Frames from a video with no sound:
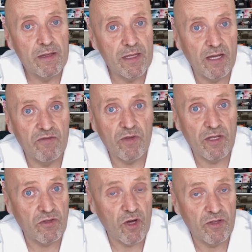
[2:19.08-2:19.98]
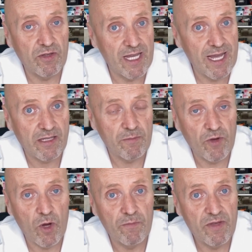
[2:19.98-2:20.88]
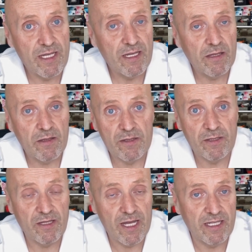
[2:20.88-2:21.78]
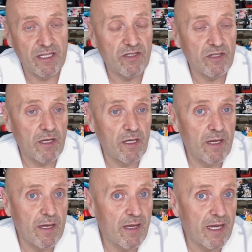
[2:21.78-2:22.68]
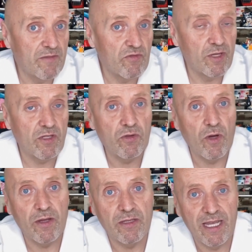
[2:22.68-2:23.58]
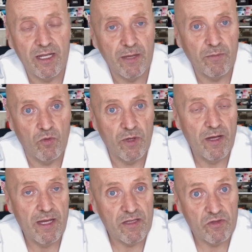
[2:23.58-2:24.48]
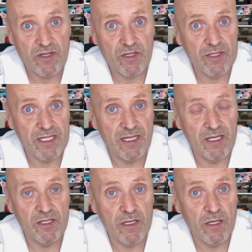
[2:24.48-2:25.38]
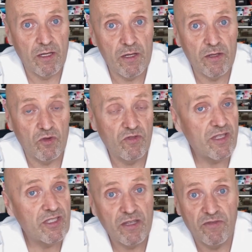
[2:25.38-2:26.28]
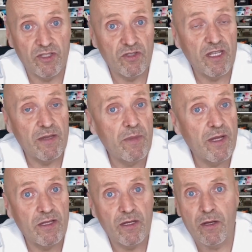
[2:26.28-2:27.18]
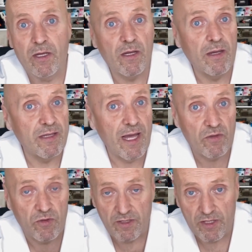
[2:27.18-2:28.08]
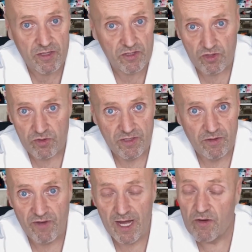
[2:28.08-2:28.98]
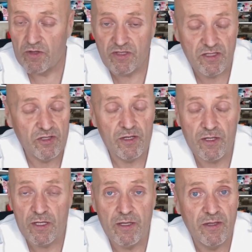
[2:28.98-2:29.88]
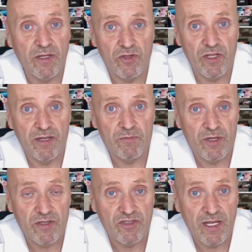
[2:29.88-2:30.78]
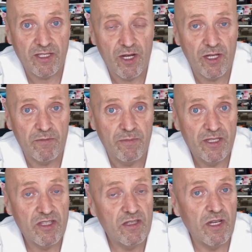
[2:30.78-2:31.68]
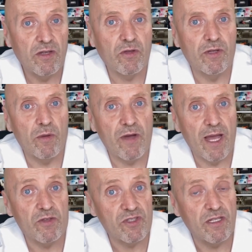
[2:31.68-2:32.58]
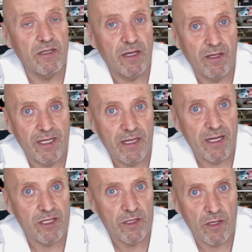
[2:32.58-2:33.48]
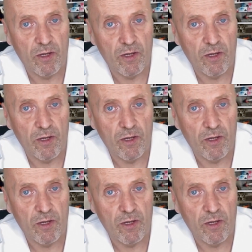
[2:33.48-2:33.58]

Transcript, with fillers: If we do not react promptly, that is, if we do not take him quickly to the clinic to receive a treatment that will not cure the virus, the treatments that are administered to the virus in the clinic,